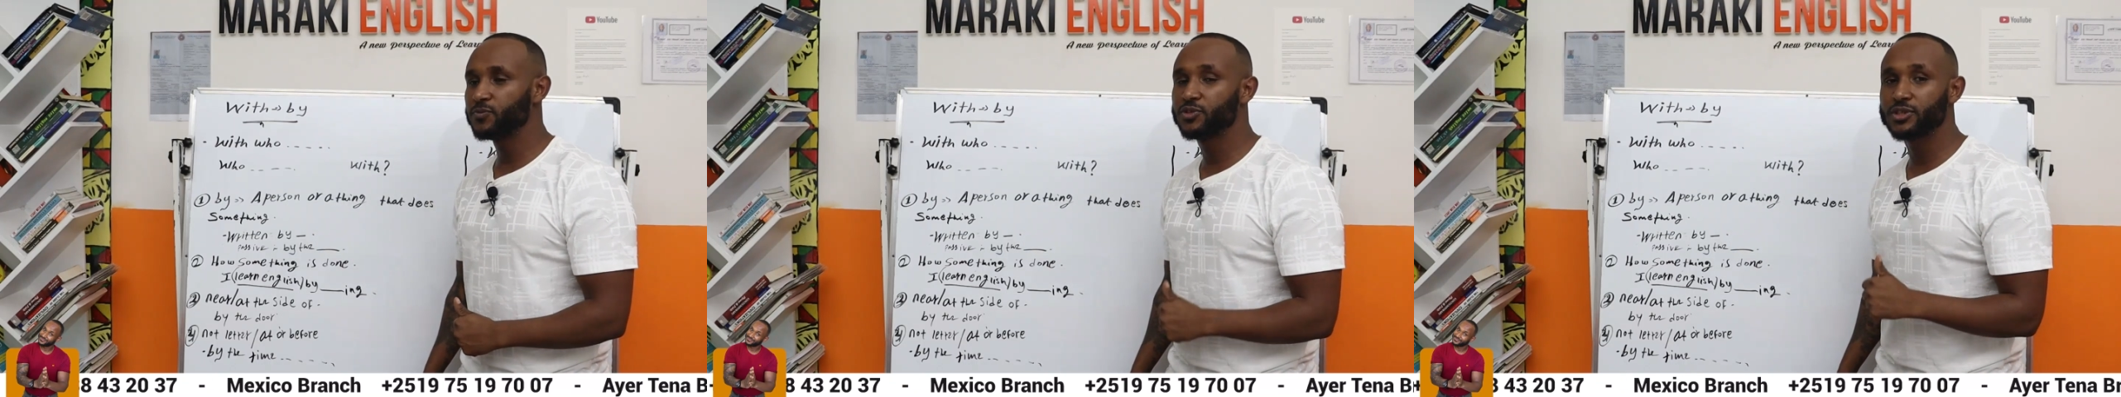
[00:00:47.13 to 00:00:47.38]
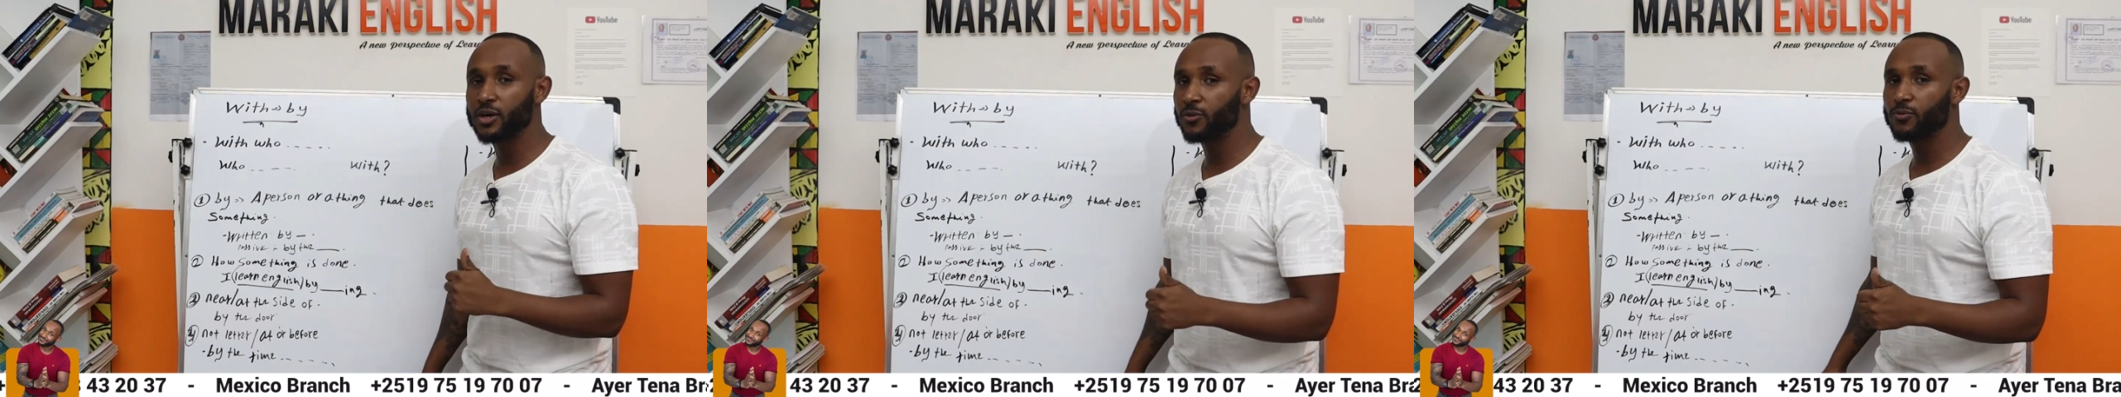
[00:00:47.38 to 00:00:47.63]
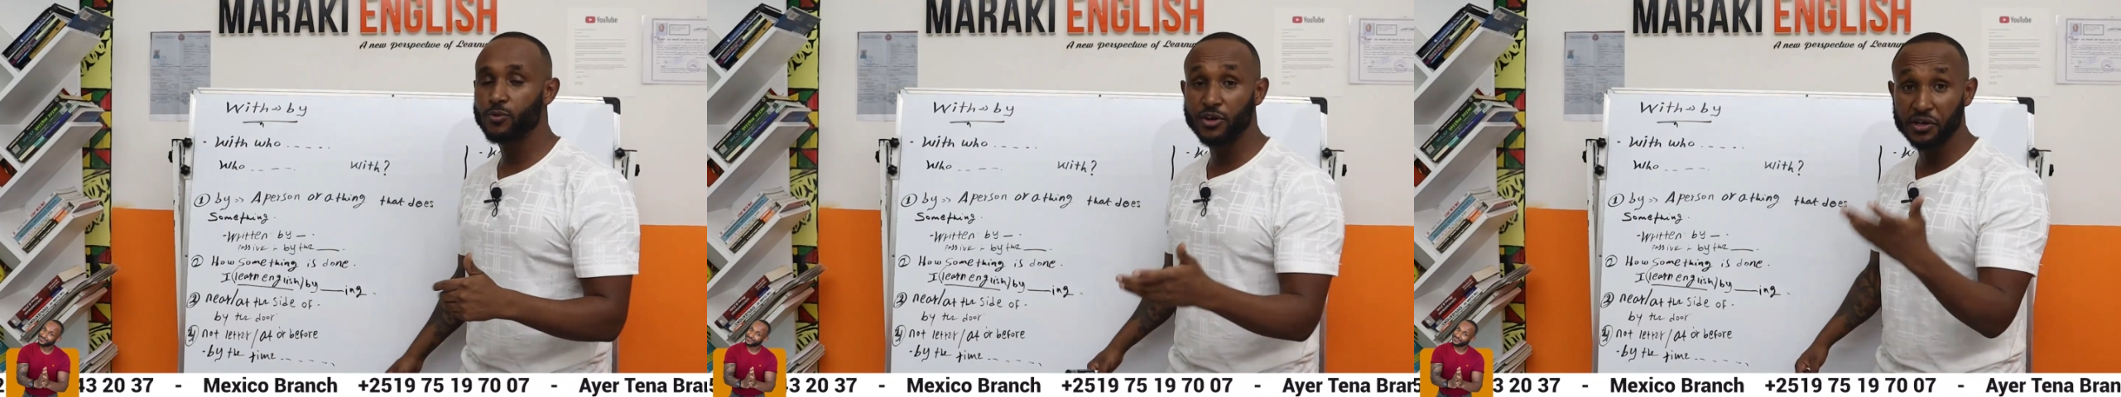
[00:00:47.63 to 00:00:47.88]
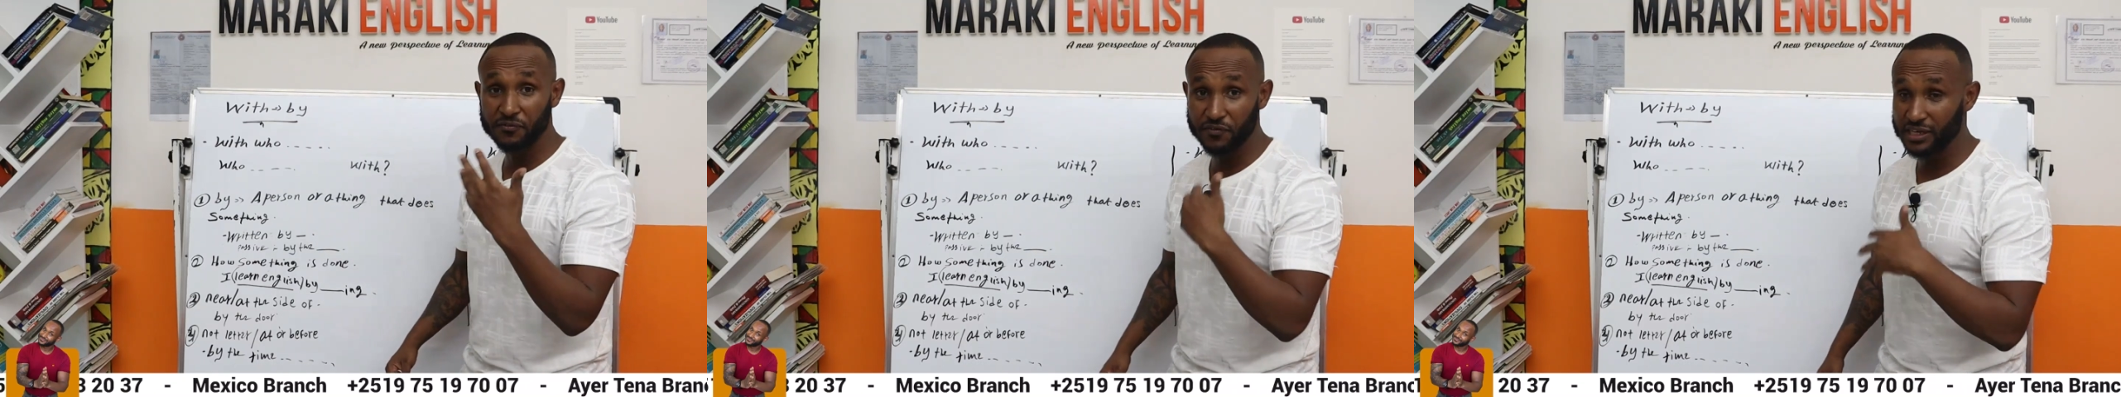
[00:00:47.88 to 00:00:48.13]
So we're
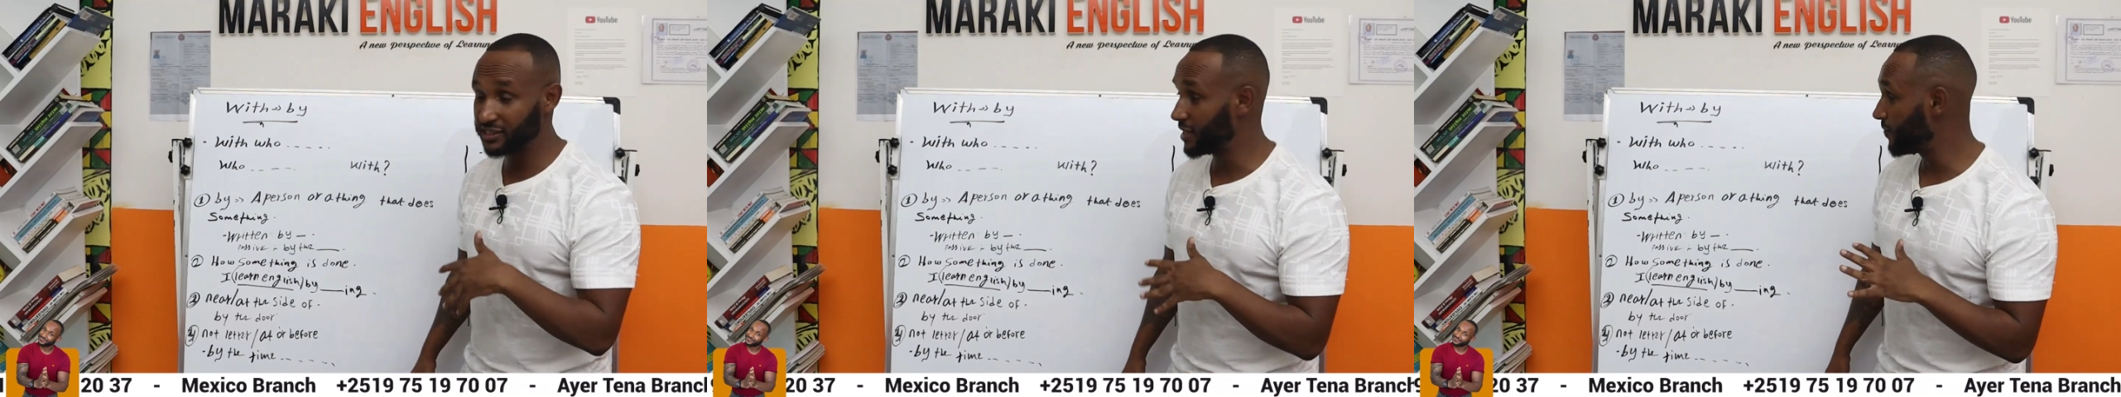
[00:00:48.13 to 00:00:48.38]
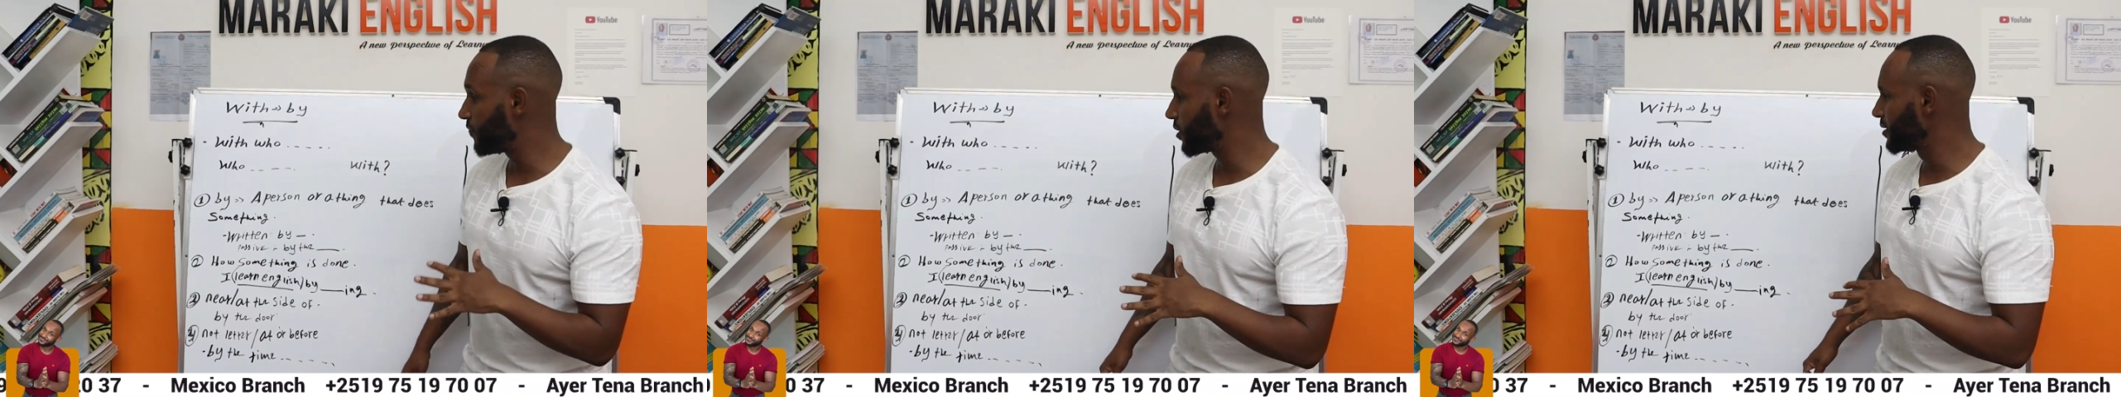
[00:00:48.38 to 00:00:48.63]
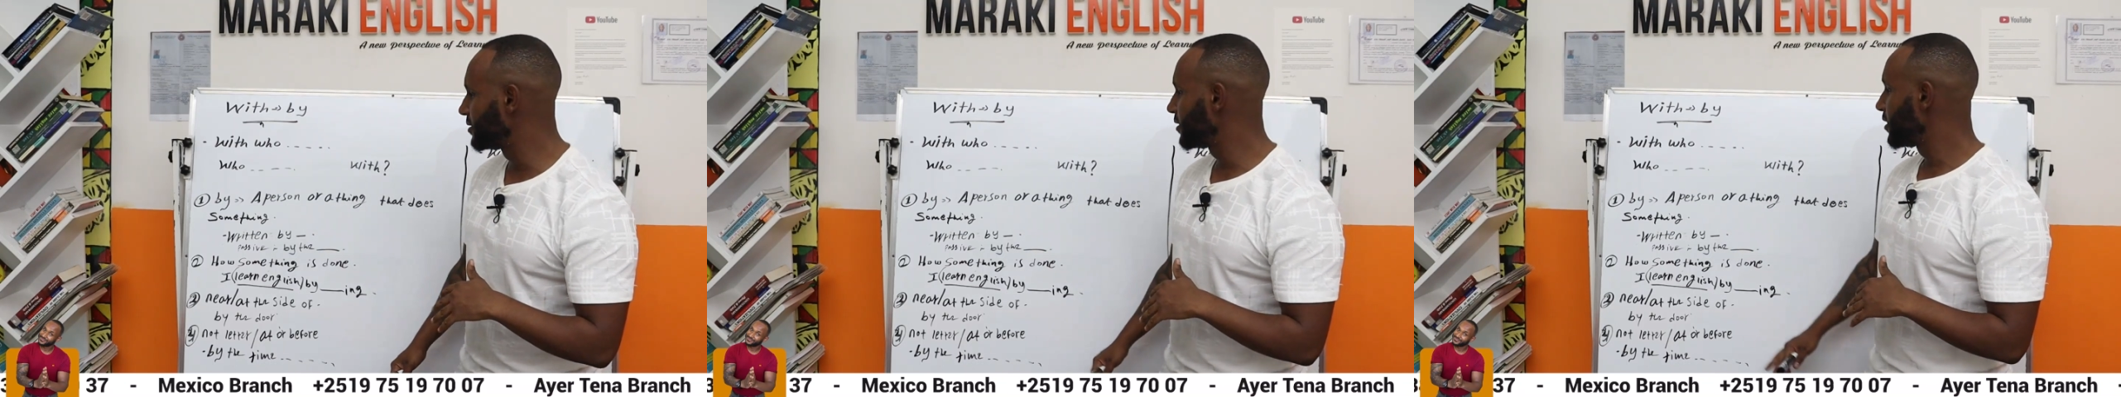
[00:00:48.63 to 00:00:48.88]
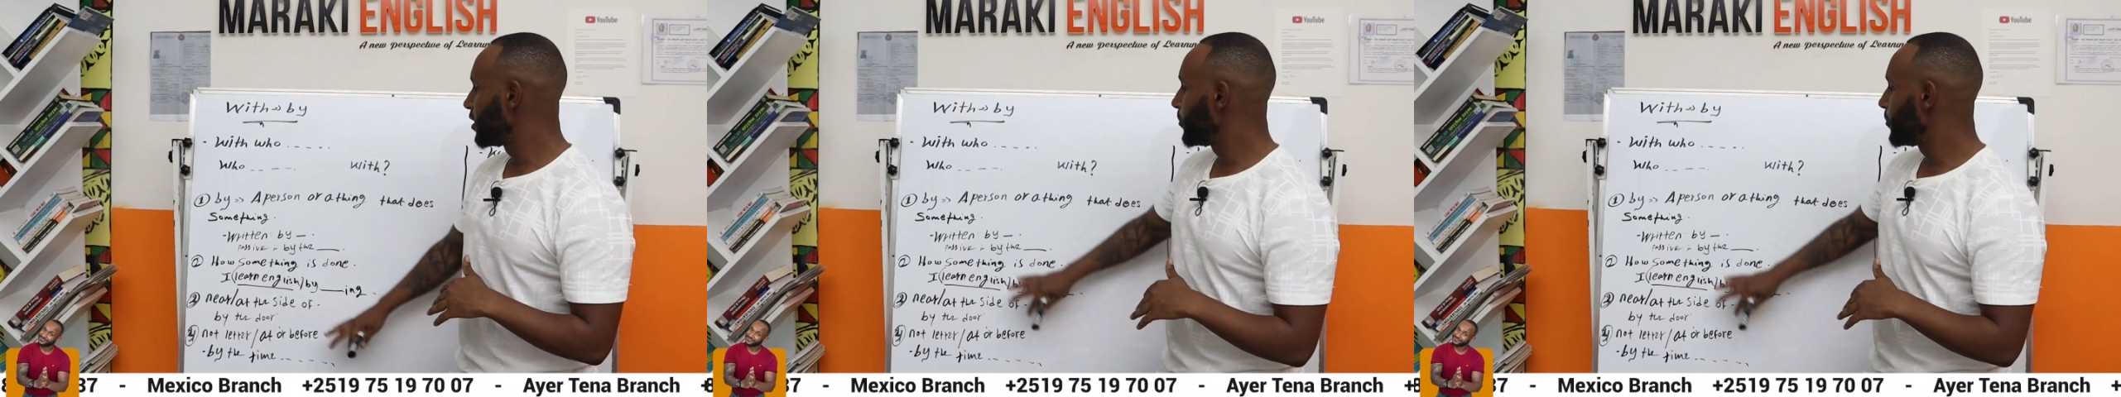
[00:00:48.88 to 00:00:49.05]
gonna fix that first.